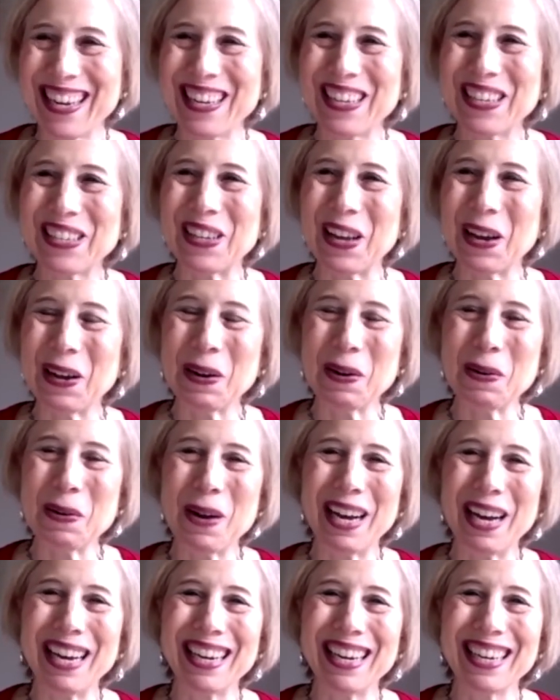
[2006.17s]

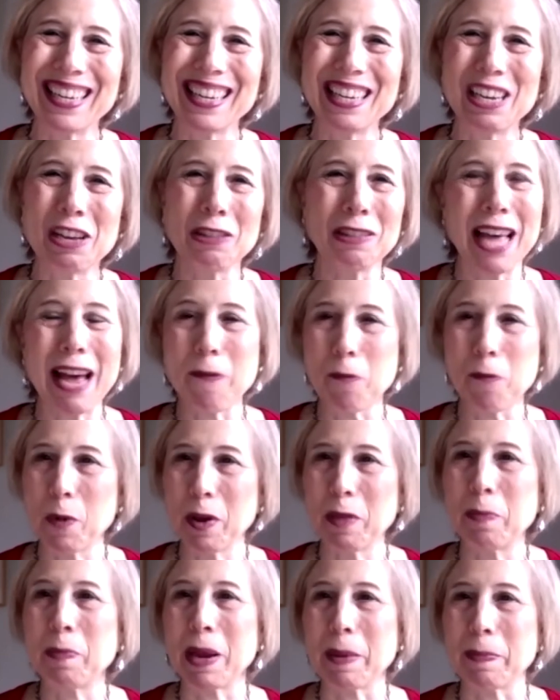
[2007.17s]
So you can laugh
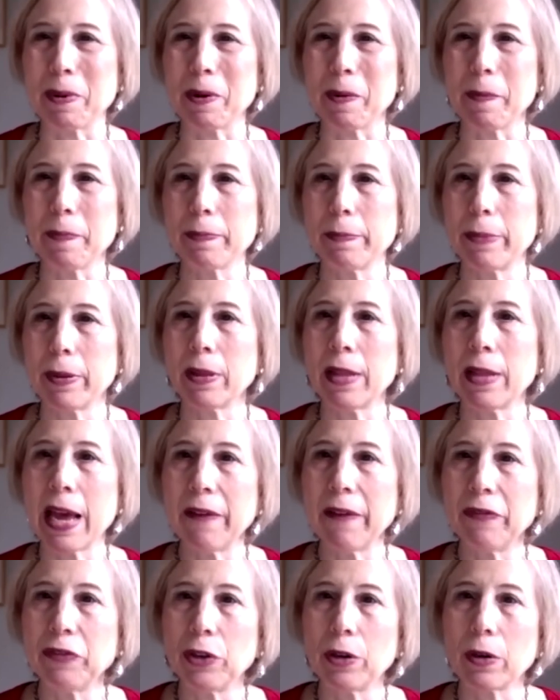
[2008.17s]
with people, but
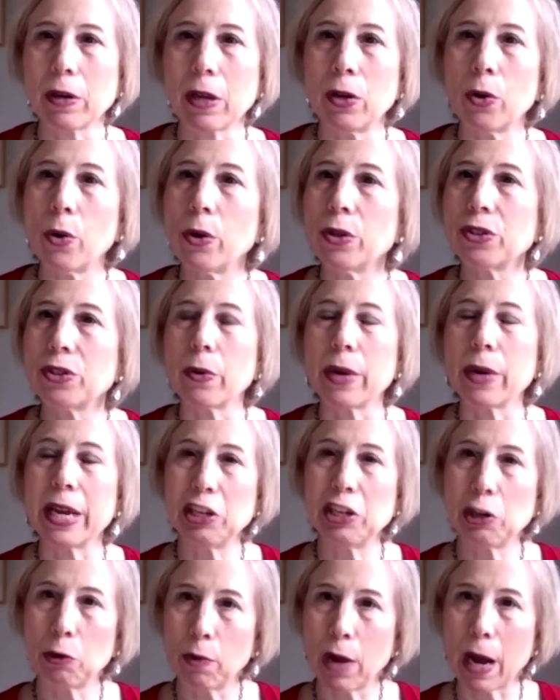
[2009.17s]
laughter can also
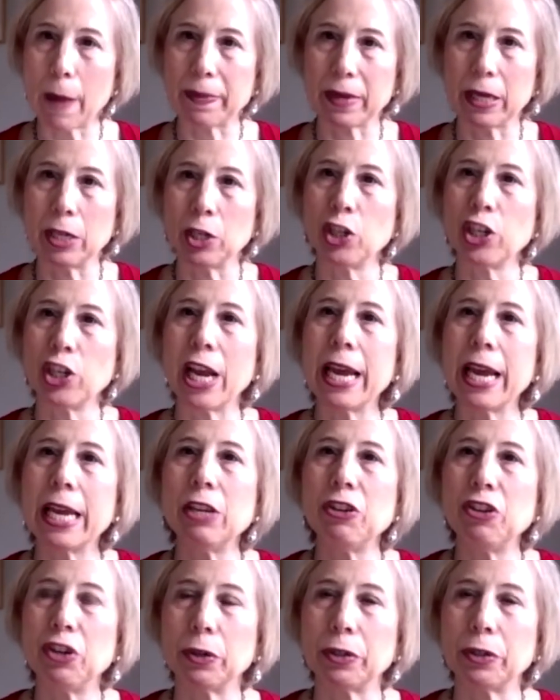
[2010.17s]
interrupt and
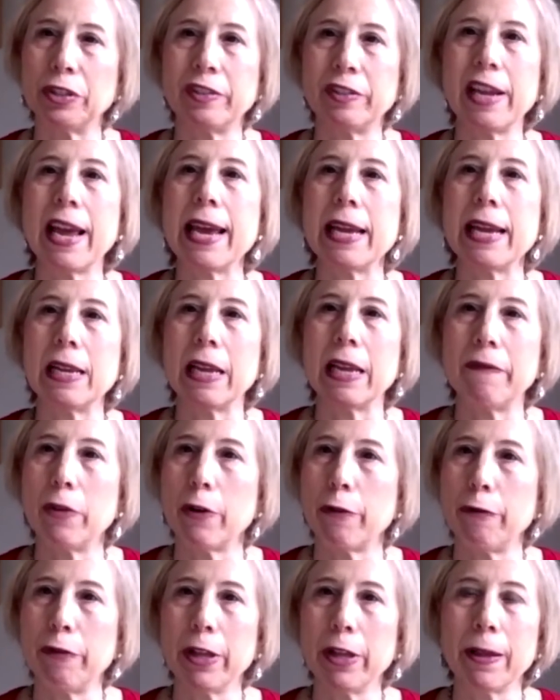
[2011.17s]
change your state if you're
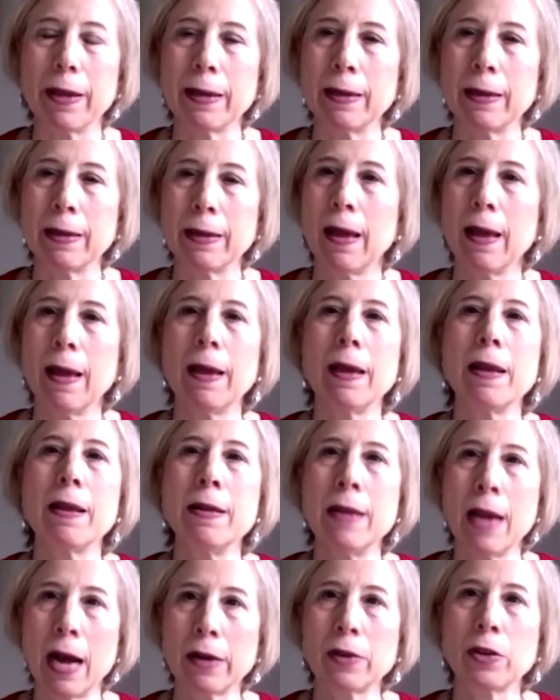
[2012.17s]
feeling
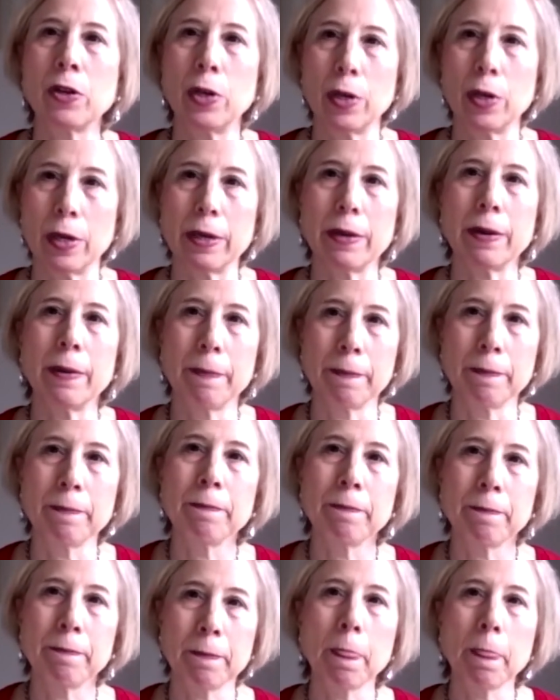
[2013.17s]
not good.
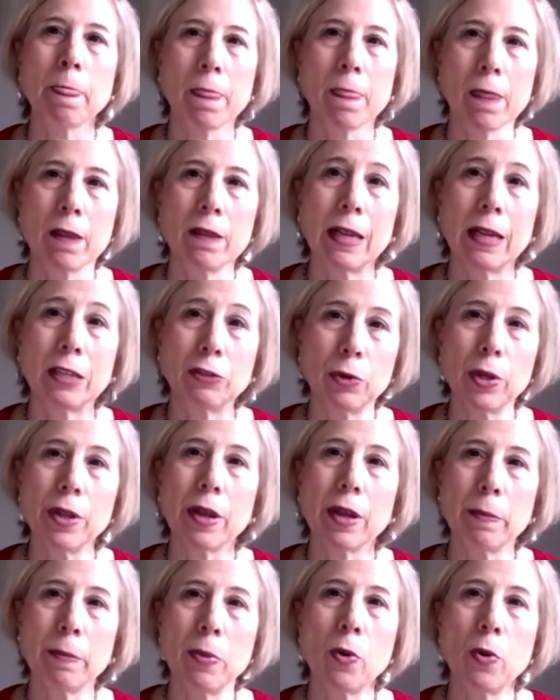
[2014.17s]
That's really
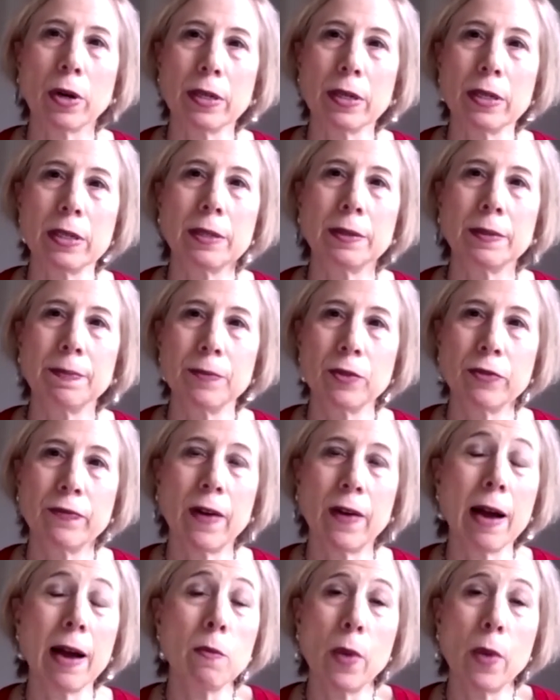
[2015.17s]
important.
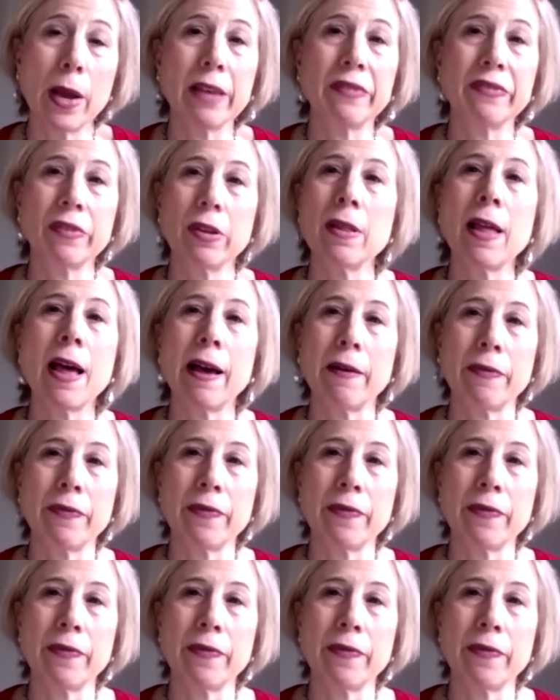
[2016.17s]
Find ways to laugh.